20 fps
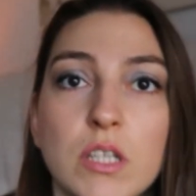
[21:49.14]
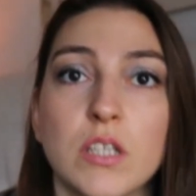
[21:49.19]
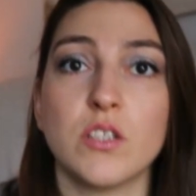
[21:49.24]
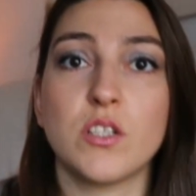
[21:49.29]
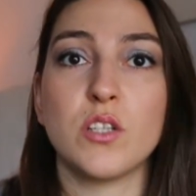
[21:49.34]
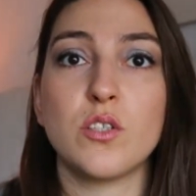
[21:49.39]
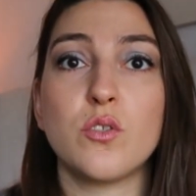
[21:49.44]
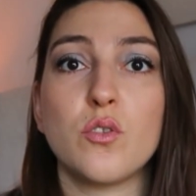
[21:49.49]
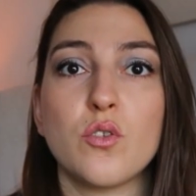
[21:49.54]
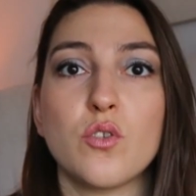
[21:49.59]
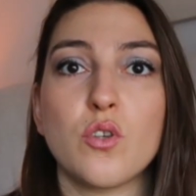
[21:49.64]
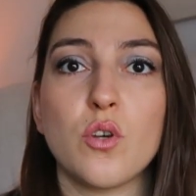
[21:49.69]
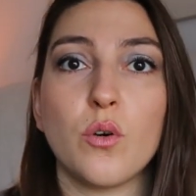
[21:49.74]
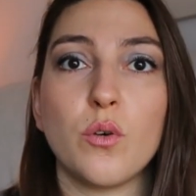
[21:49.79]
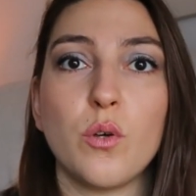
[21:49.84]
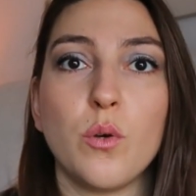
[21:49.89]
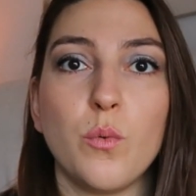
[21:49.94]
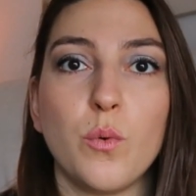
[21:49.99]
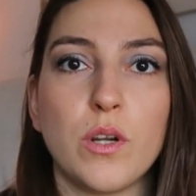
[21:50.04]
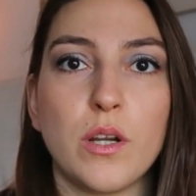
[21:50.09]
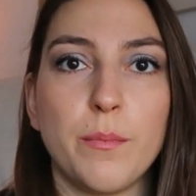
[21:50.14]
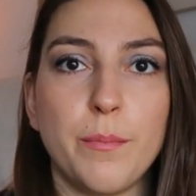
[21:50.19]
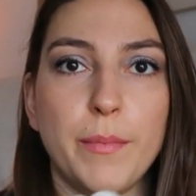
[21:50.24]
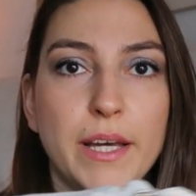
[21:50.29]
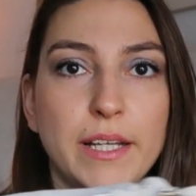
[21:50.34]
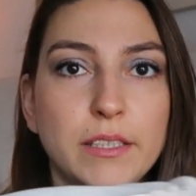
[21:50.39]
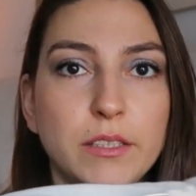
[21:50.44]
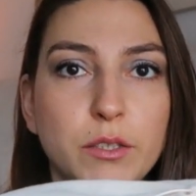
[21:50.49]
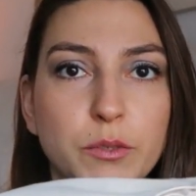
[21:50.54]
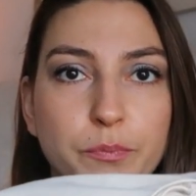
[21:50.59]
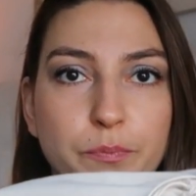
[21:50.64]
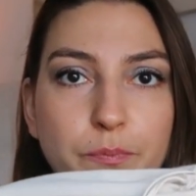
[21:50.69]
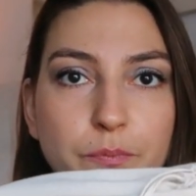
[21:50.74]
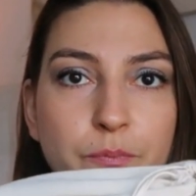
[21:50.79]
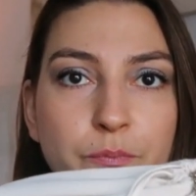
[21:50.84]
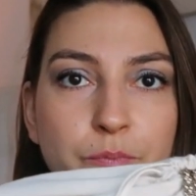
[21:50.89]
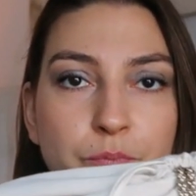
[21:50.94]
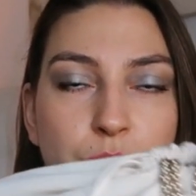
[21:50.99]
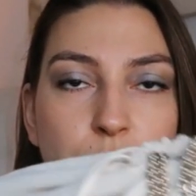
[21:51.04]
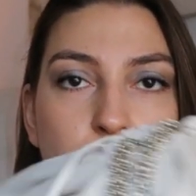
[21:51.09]
Just to show you what I meant,
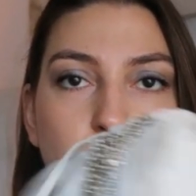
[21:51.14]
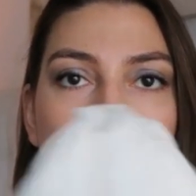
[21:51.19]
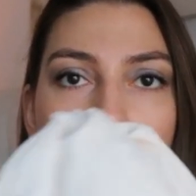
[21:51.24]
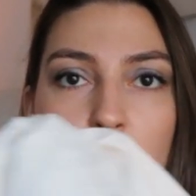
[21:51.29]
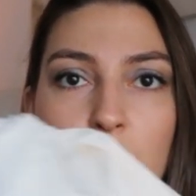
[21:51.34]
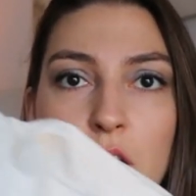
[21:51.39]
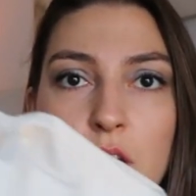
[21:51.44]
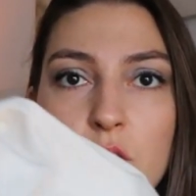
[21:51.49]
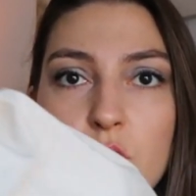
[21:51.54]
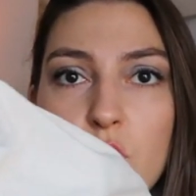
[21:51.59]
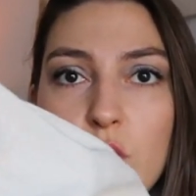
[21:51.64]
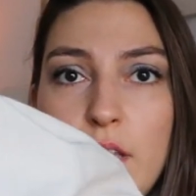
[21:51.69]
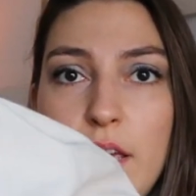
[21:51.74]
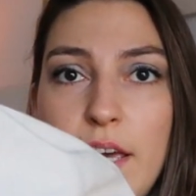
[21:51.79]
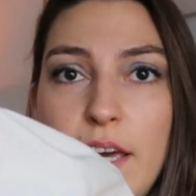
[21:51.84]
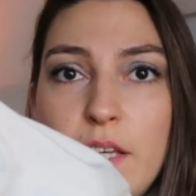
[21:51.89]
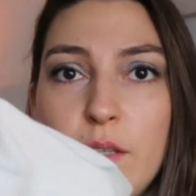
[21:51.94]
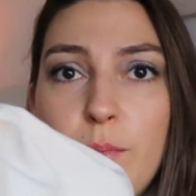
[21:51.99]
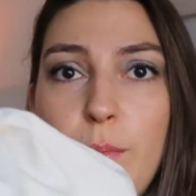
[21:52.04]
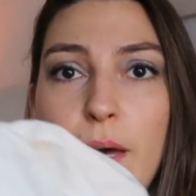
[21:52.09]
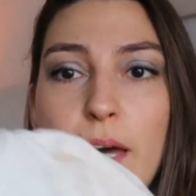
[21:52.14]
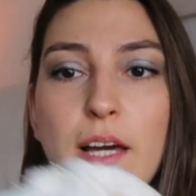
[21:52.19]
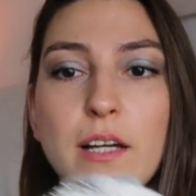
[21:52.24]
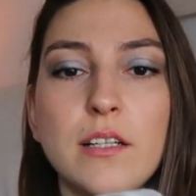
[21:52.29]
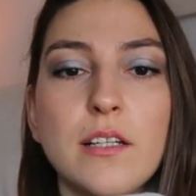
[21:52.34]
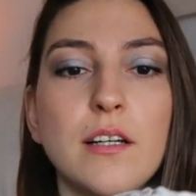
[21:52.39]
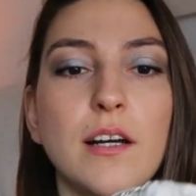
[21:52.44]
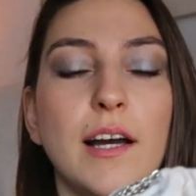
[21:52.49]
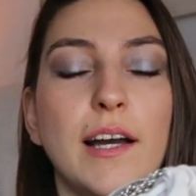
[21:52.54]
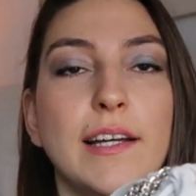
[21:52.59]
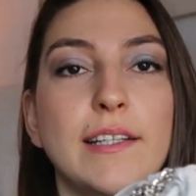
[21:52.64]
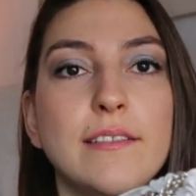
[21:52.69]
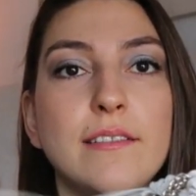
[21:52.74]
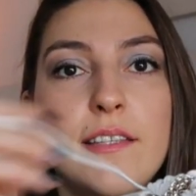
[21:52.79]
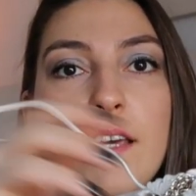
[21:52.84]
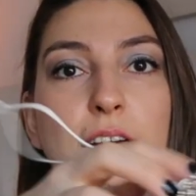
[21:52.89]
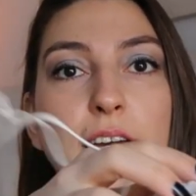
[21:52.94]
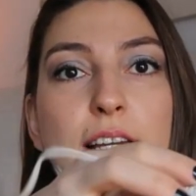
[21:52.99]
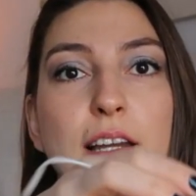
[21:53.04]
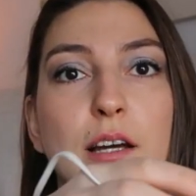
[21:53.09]
so the handbag, I
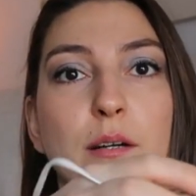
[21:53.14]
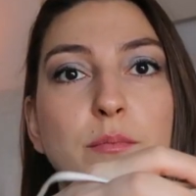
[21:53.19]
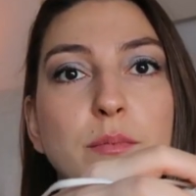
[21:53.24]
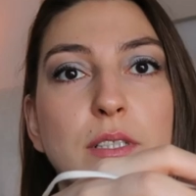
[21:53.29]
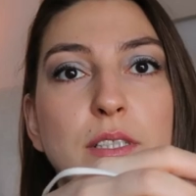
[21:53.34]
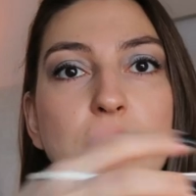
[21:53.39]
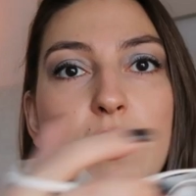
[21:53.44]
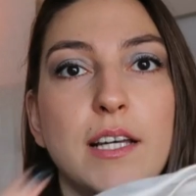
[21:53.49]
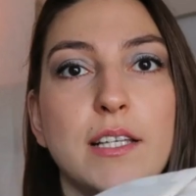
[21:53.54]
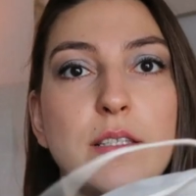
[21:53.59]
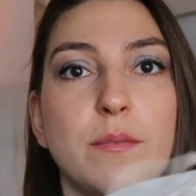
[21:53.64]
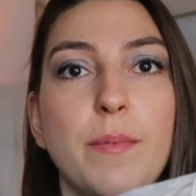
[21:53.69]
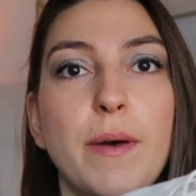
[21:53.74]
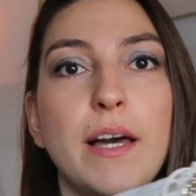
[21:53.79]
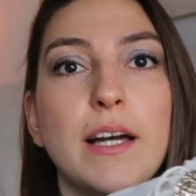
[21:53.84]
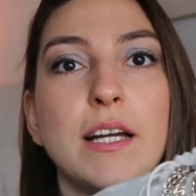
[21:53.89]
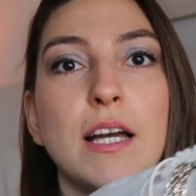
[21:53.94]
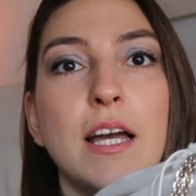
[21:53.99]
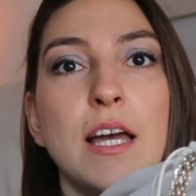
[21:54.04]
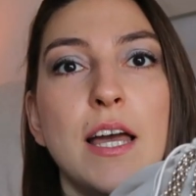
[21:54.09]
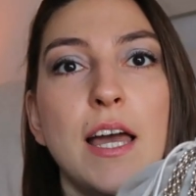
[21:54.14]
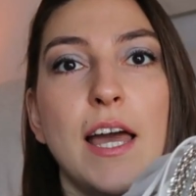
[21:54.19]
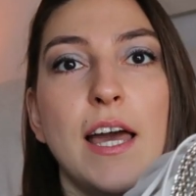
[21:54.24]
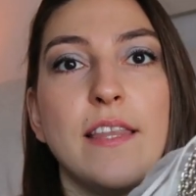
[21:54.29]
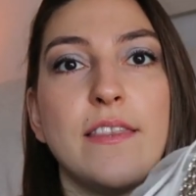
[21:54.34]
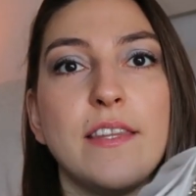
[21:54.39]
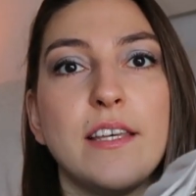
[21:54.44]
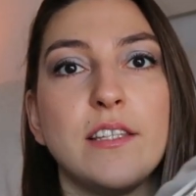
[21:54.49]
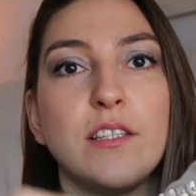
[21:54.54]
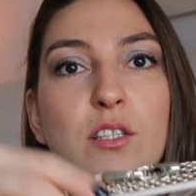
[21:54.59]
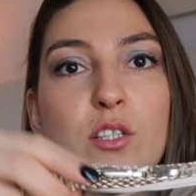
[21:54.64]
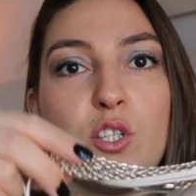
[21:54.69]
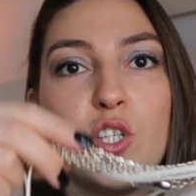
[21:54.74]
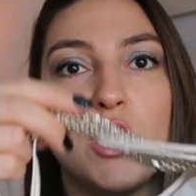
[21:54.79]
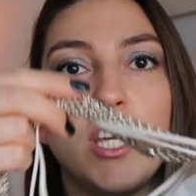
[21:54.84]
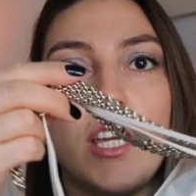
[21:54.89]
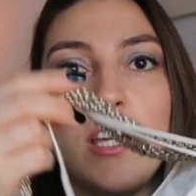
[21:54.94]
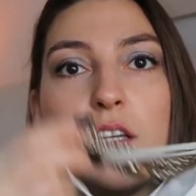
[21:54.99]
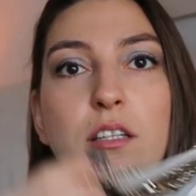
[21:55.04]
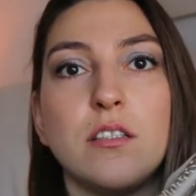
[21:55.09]
tied up the dust bag, and then the
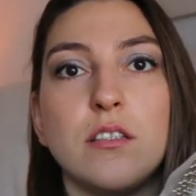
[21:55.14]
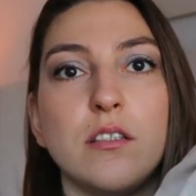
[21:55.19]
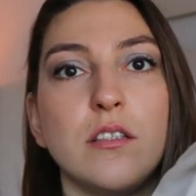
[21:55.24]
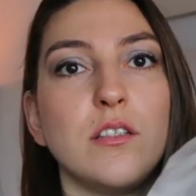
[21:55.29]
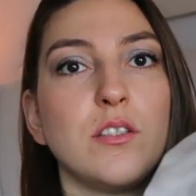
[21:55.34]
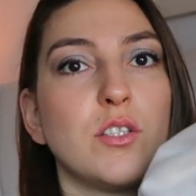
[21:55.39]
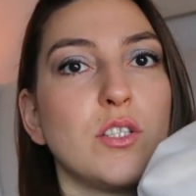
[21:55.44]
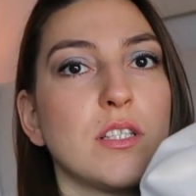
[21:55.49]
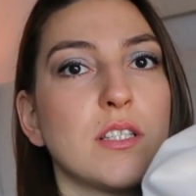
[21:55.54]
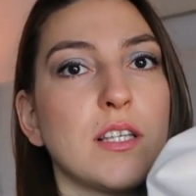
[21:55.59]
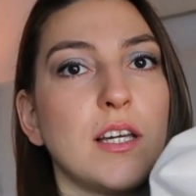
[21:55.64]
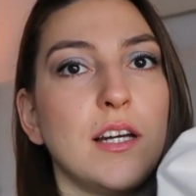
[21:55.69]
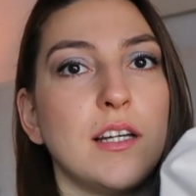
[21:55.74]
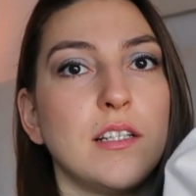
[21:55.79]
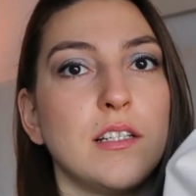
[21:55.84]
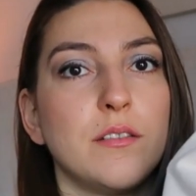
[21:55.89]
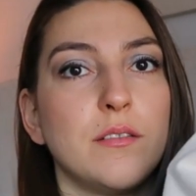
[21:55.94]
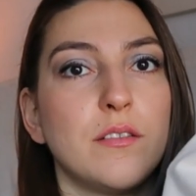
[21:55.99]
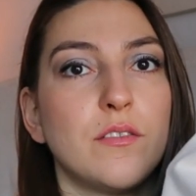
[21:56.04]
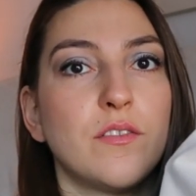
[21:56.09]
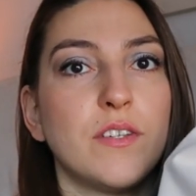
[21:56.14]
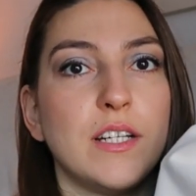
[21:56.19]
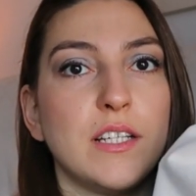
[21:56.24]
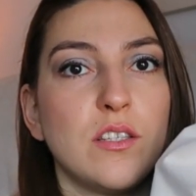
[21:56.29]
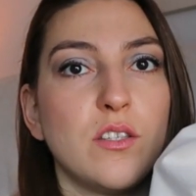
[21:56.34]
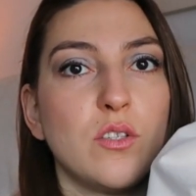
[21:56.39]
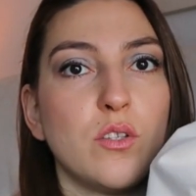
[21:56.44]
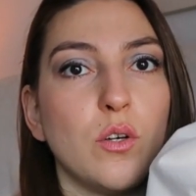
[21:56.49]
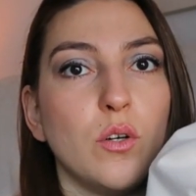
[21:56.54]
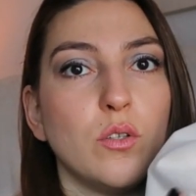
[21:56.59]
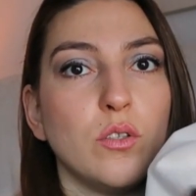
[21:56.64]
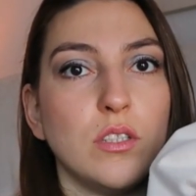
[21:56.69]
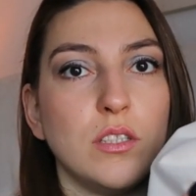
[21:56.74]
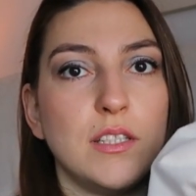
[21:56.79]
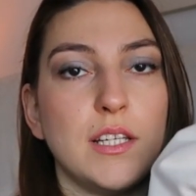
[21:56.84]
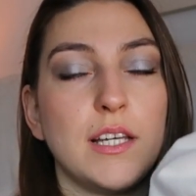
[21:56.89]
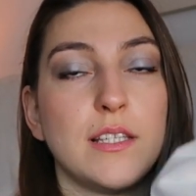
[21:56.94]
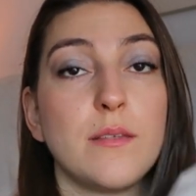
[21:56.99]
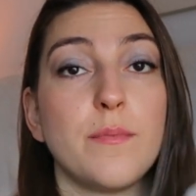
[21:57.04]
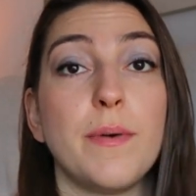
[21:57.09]
chain, it just kind of rests on the
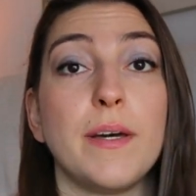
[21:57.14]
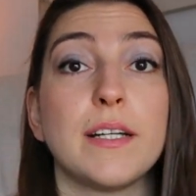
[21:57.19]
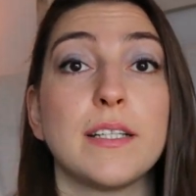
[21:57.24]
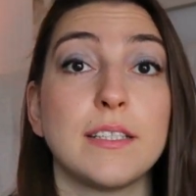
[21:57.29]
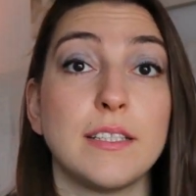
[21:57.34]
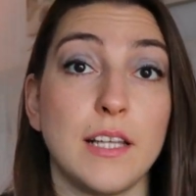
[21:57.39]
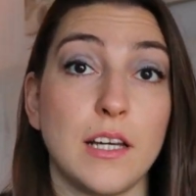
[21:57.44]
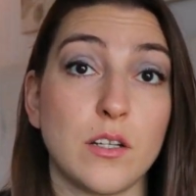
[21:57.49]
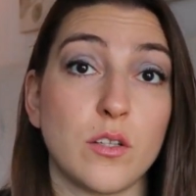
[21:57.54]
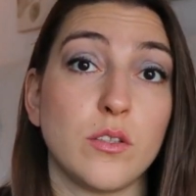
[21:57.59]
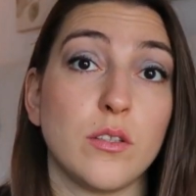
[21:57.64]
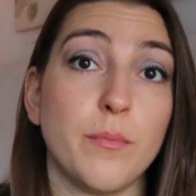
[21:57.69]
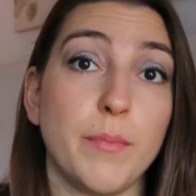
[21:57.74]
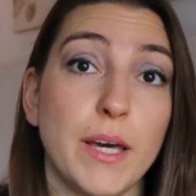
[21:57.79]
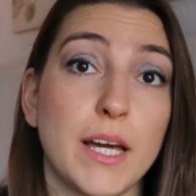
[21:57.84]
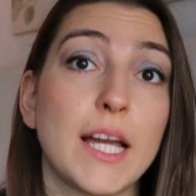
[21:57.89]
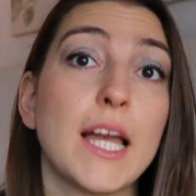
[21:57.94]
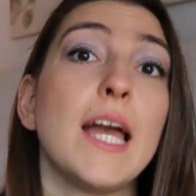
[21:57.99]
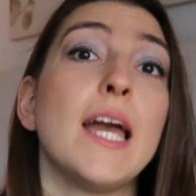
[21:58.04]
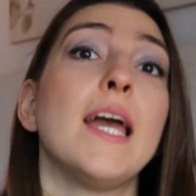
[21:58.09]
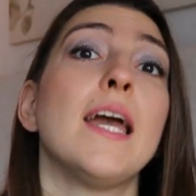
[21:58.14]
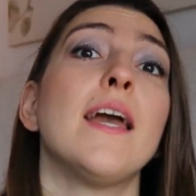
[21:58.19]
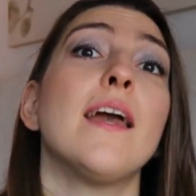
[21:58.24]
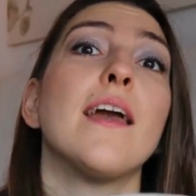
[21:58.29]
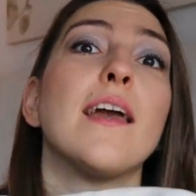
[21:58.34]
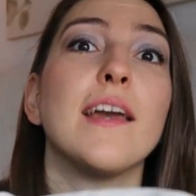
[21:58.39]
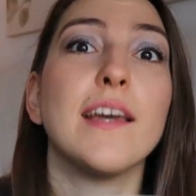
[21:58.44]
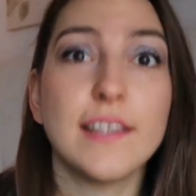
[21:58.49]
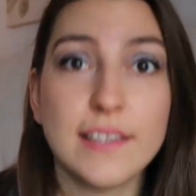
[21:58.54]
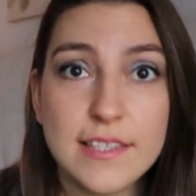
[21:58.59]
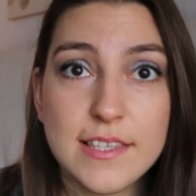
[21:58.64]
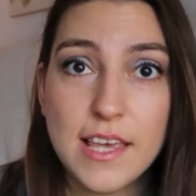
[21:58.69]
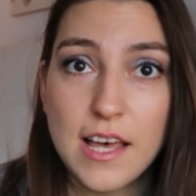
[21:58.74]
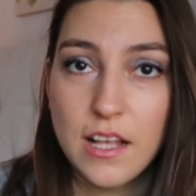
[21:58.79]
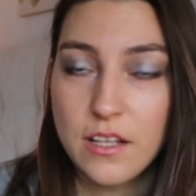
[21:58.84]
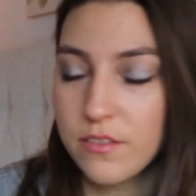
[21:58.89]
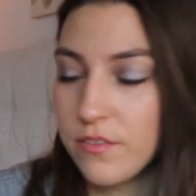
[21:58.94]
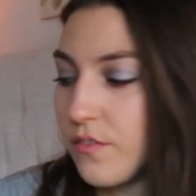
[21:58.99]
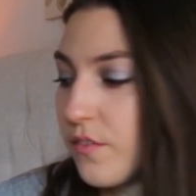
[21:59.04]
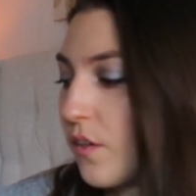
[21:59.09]
dust bag, not on the bag
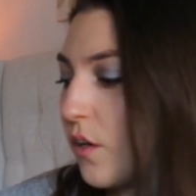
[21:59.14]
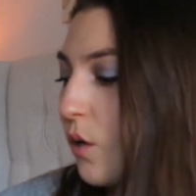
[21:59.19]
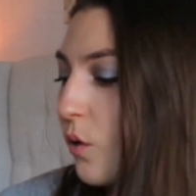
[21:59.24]
itself.